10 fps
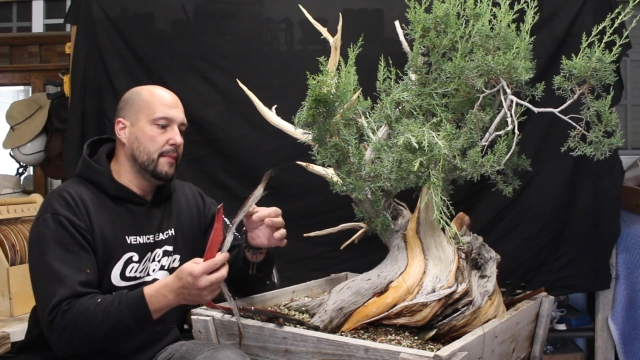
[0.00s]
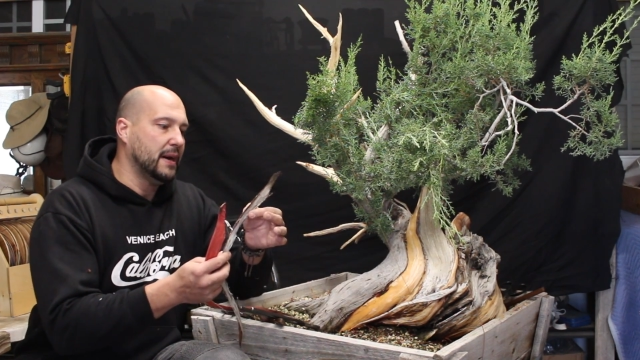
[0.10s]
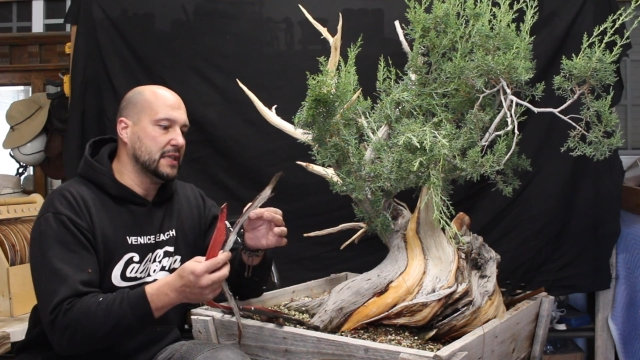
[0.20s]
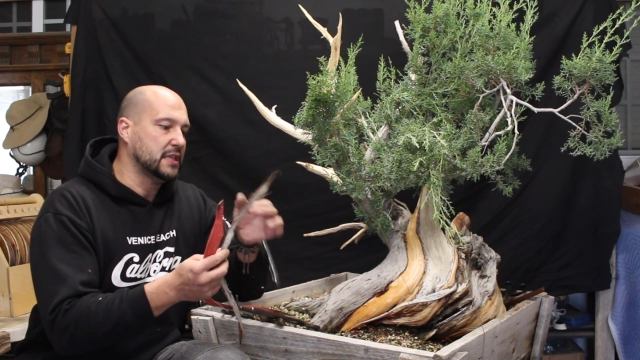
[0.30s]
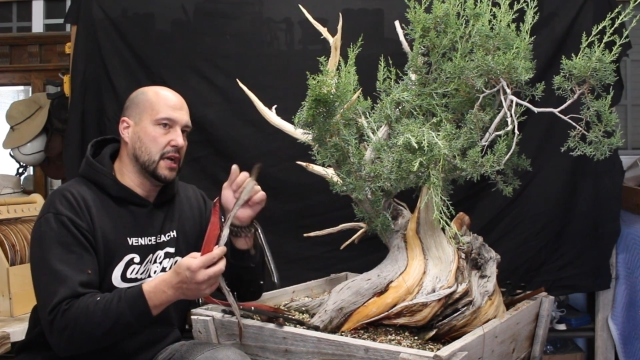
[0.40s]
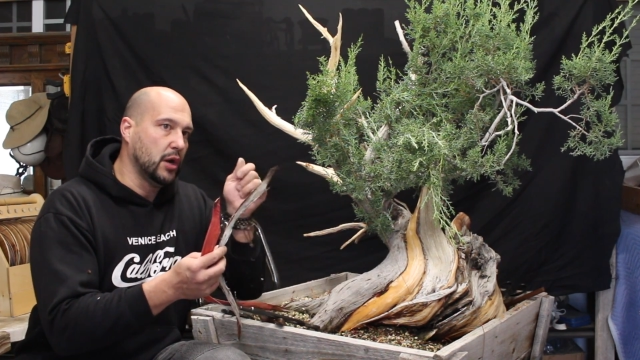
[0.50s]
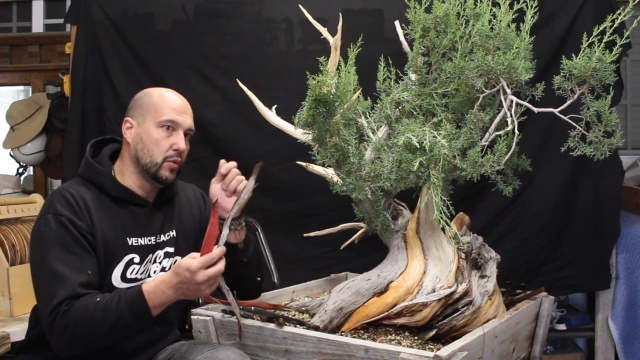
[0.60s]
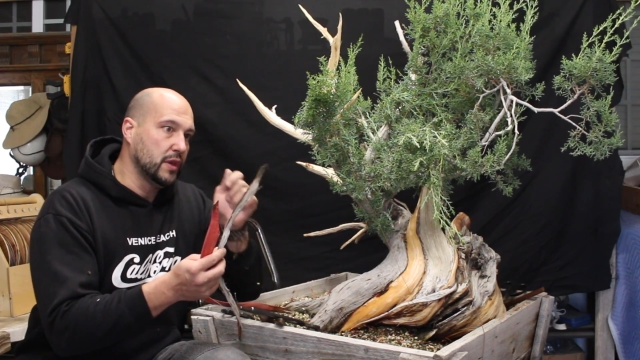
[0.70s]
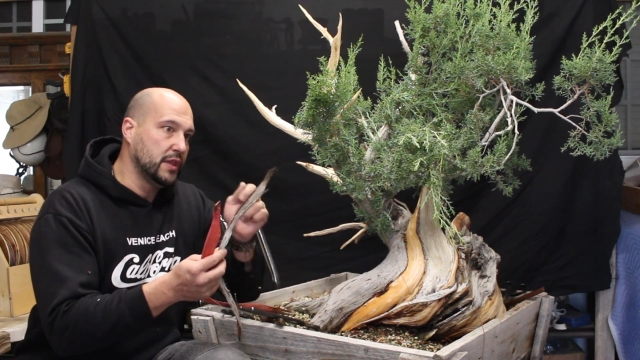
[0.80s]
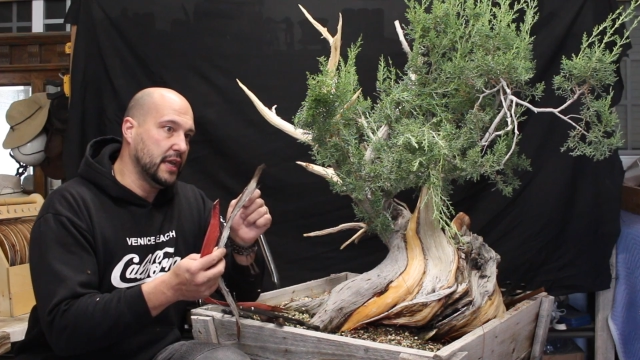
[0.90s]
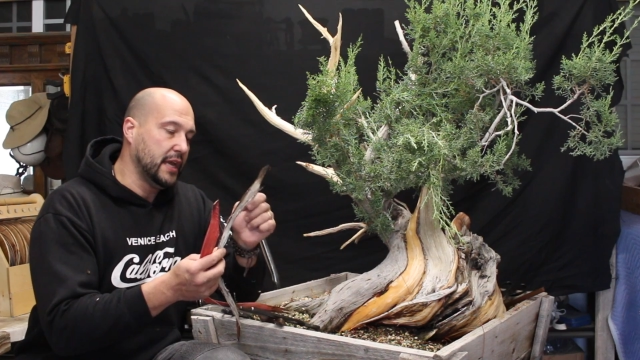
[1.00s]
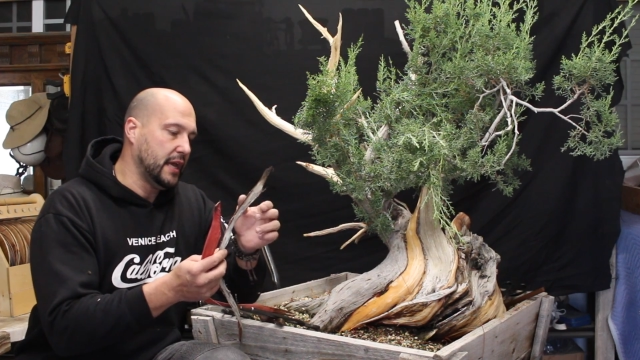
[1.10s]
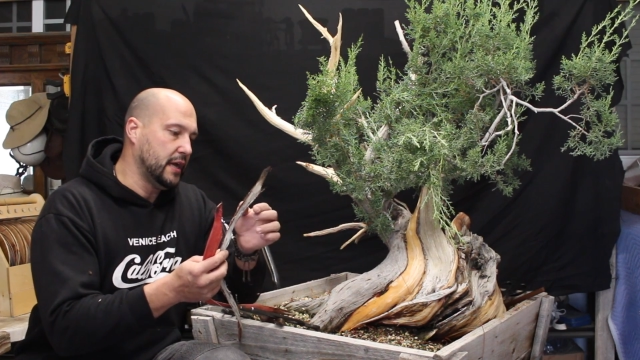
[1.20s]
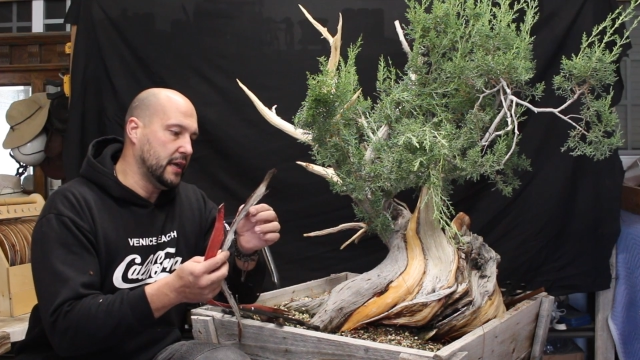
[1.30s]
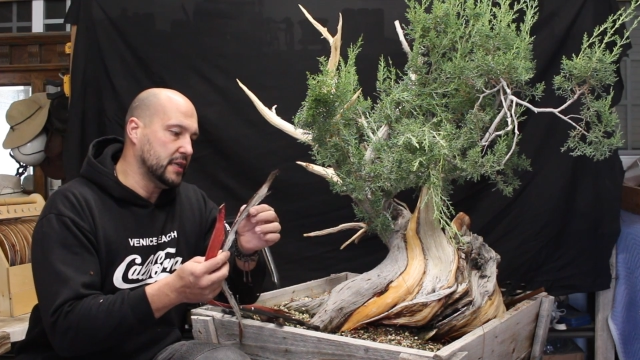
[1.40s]
But with
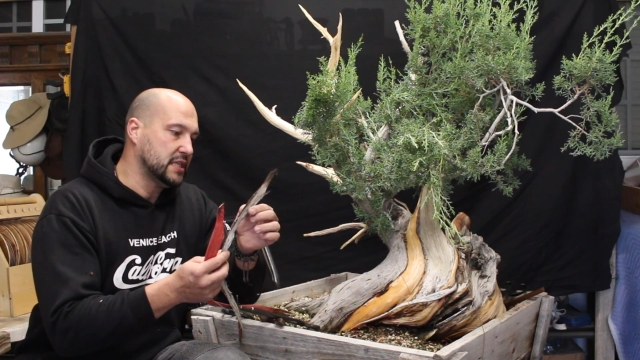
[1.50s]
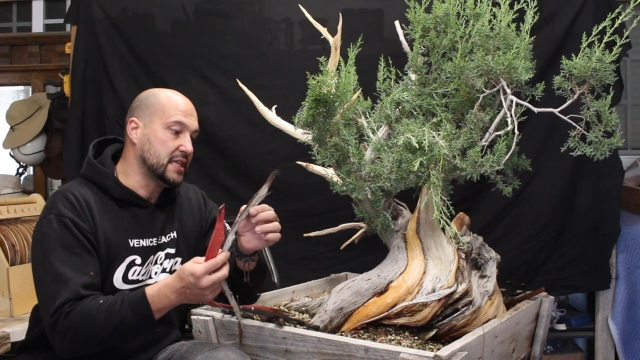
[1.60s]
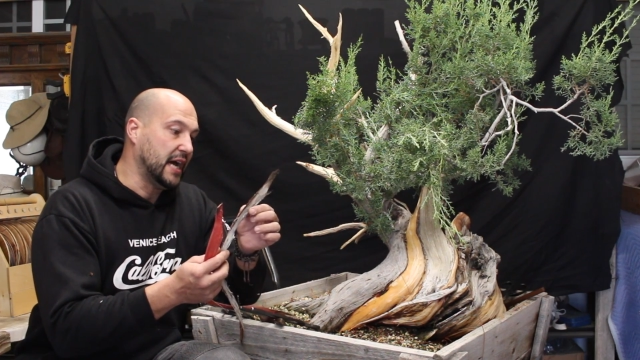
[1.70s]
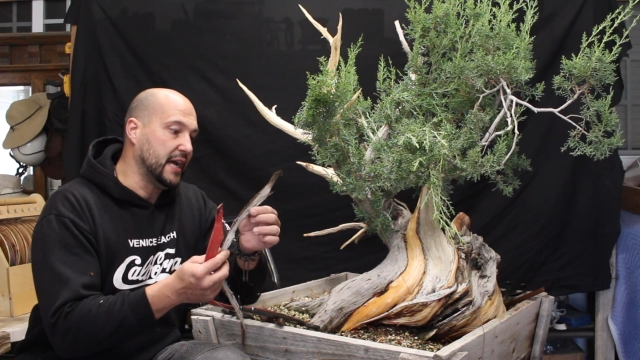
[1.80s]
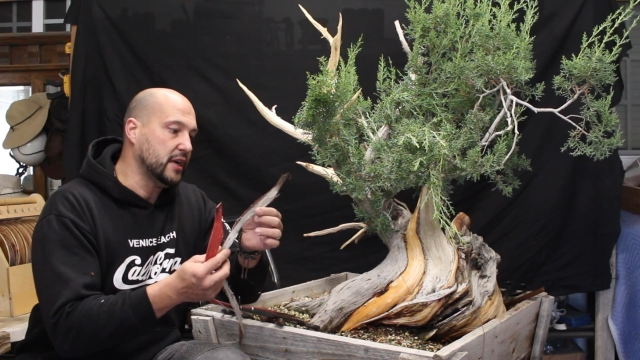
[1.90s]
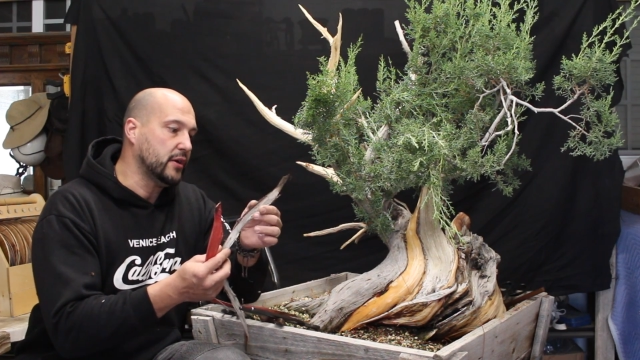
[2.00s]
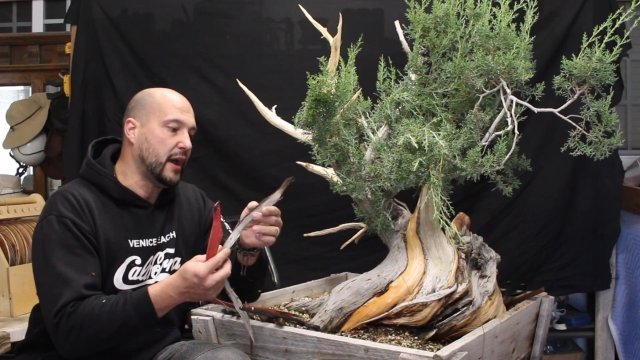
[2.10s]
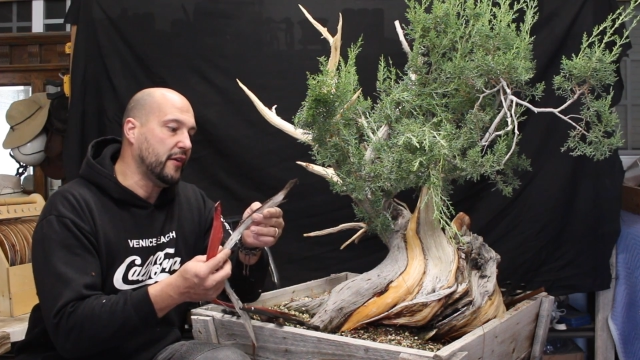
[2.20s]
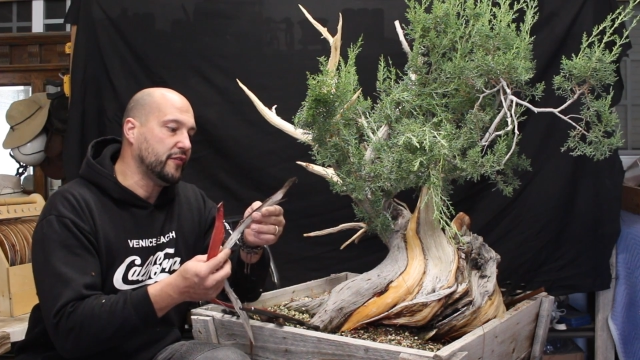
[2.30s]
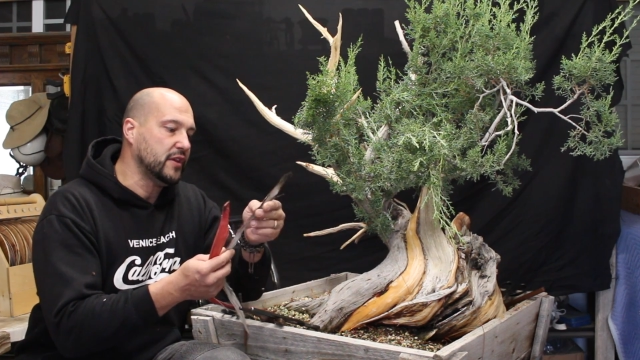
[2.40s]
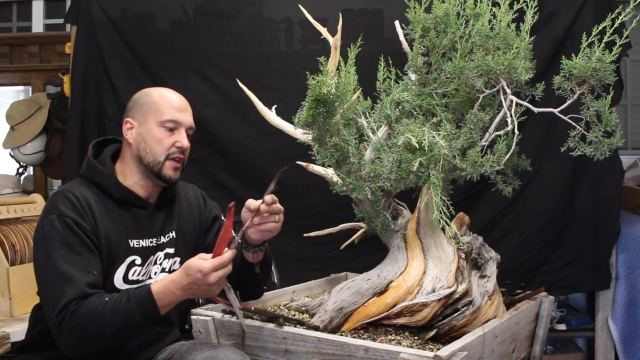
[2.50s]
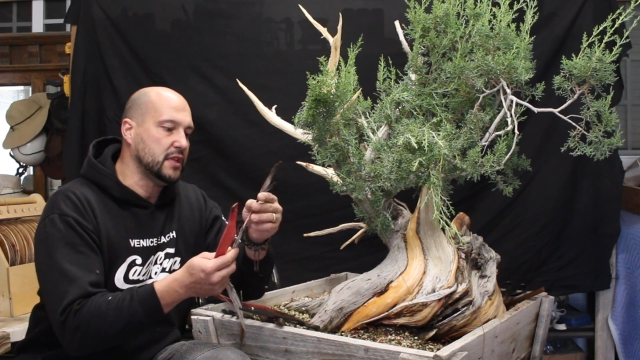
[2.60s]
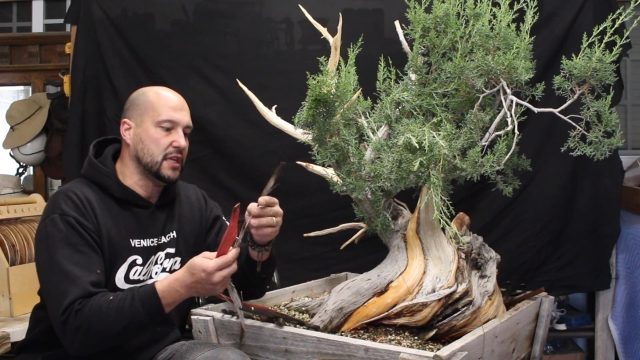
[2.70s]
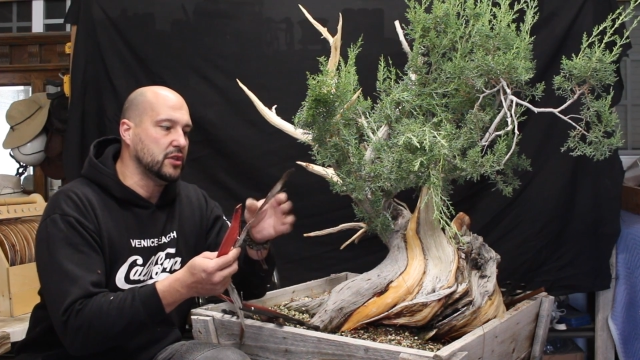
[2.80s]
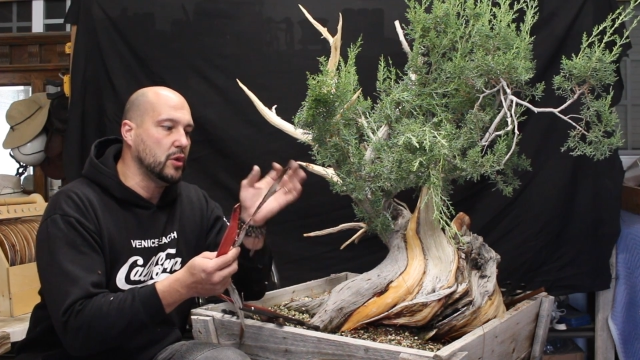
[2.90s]
the scion graft
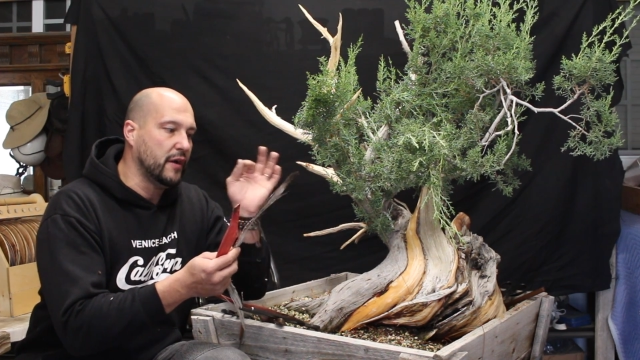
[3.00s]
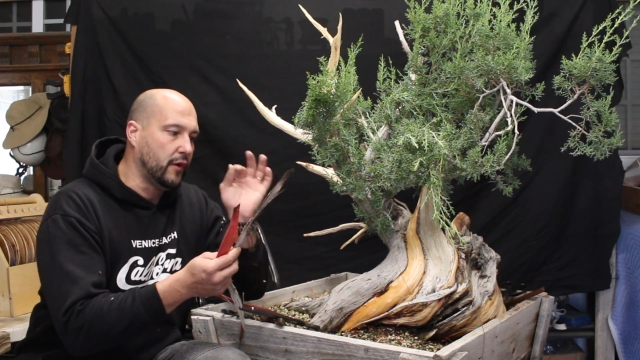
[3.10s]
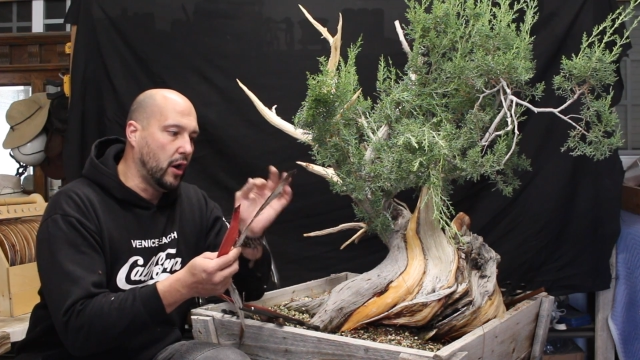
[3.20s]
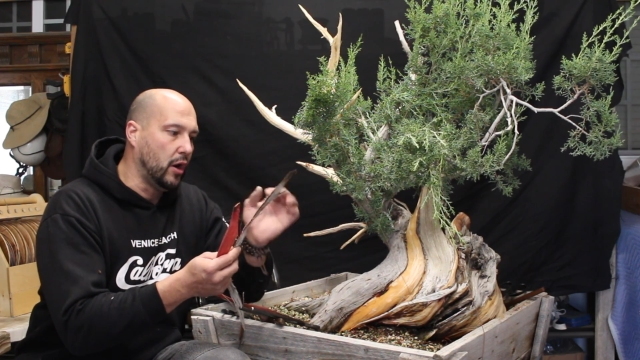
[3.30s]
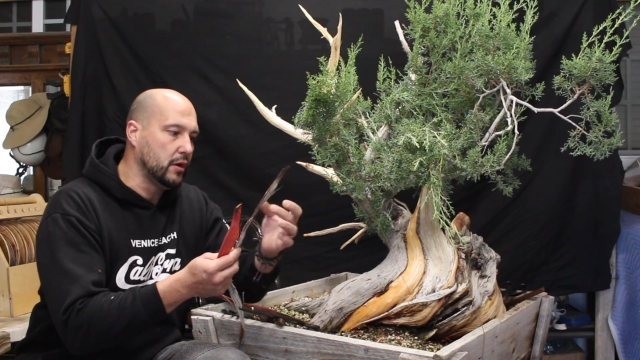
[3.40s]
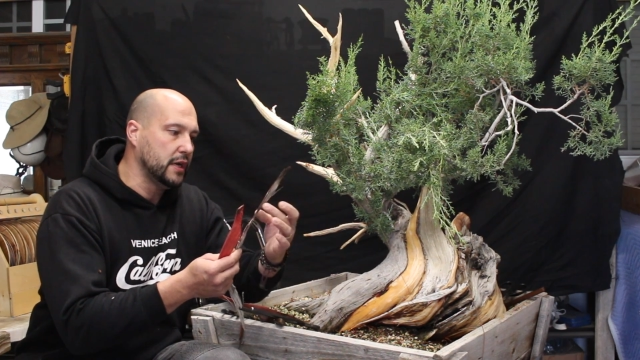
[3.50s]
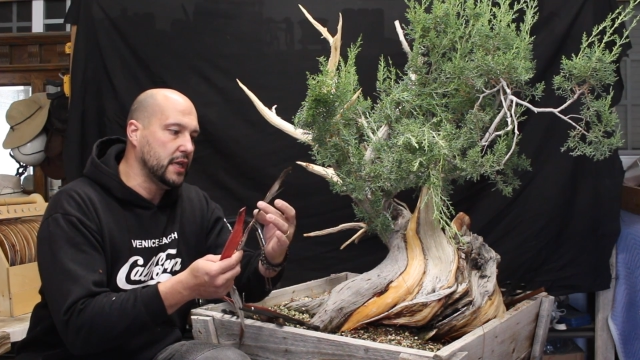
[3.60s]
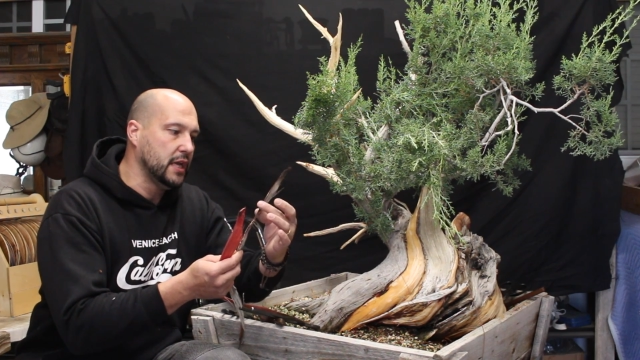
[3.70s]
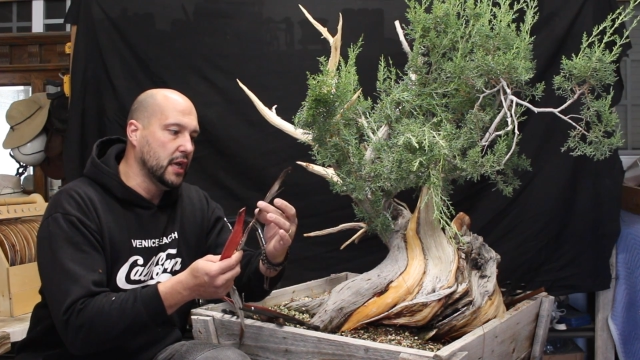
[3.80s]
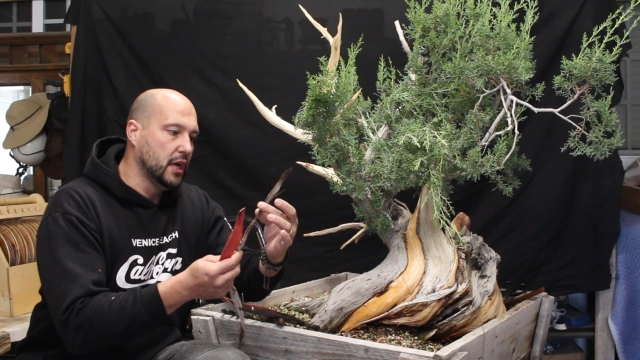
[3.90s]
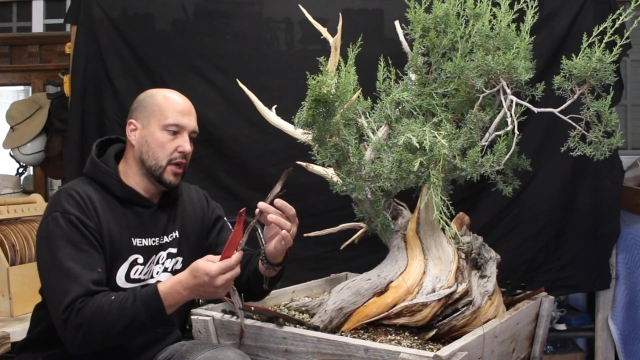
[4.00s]
that you have only